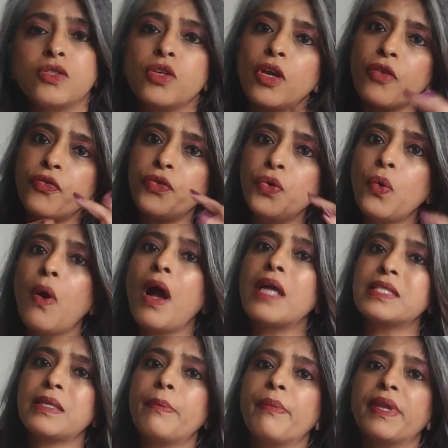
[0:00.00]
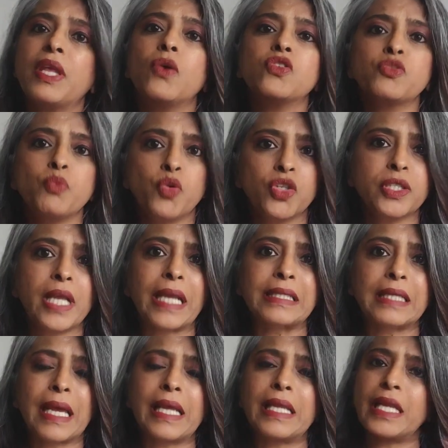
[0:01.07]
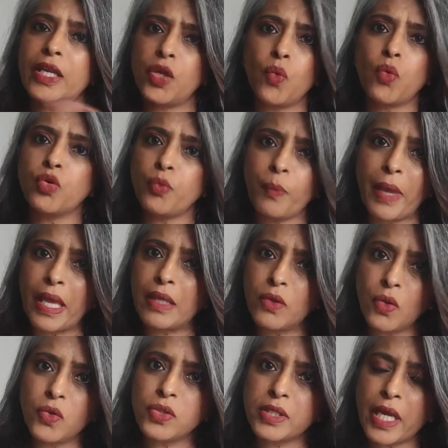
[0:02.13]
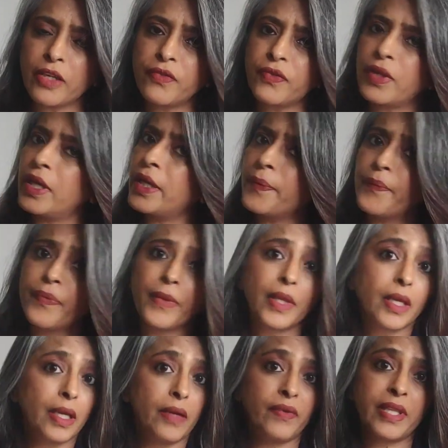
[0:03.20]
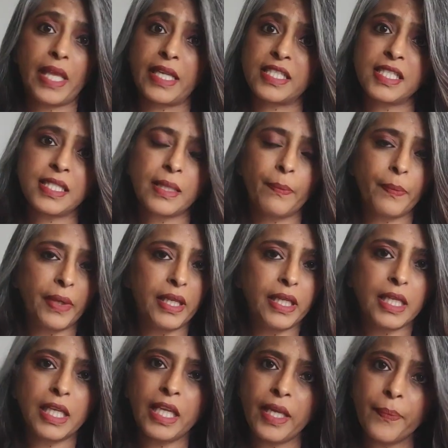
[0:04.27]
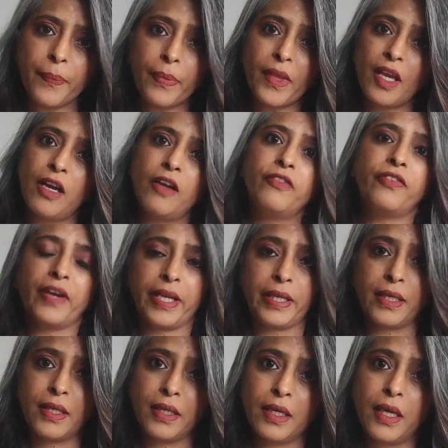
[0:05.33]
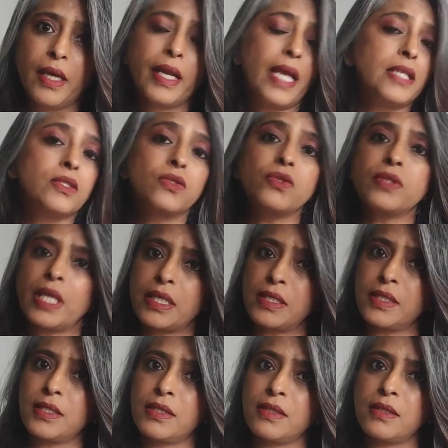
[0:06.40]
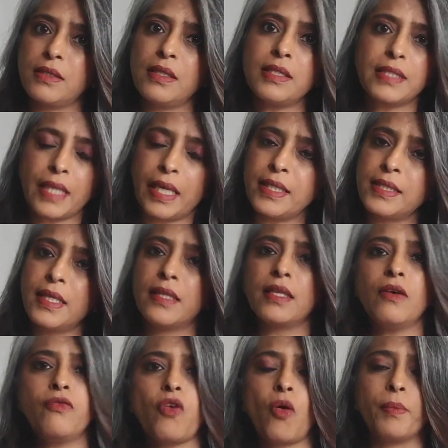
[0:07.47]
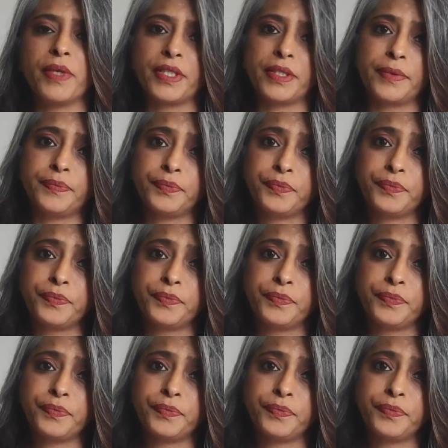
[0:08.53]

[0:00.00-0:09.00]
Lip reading: So if you are somebody who's more tactile and you want to make those kind of things, even that is completely fine, right? So that is the size and the format.